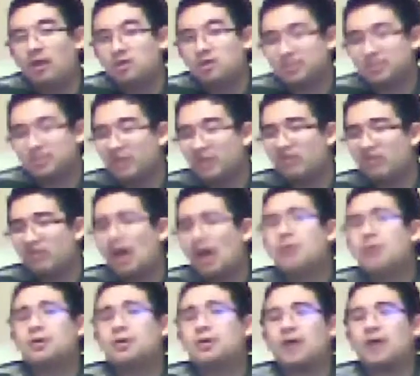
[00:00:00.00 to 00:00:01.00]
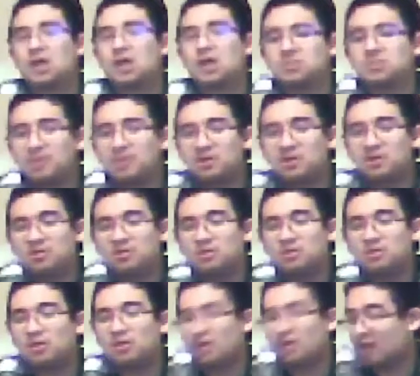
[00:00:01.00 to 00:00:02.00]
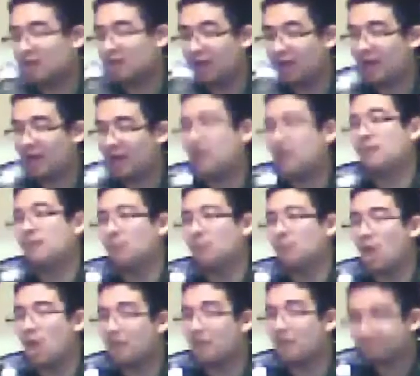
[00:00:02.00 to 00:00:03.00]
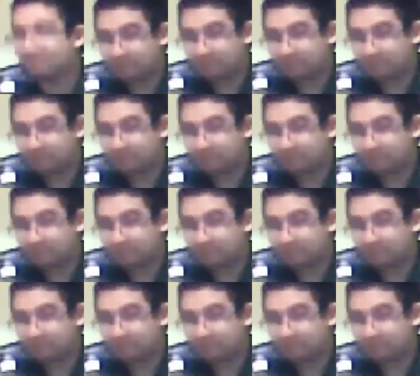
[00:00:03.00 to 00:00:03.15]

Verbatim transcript: To be fair, though, it has been in. Uh, uh, uh,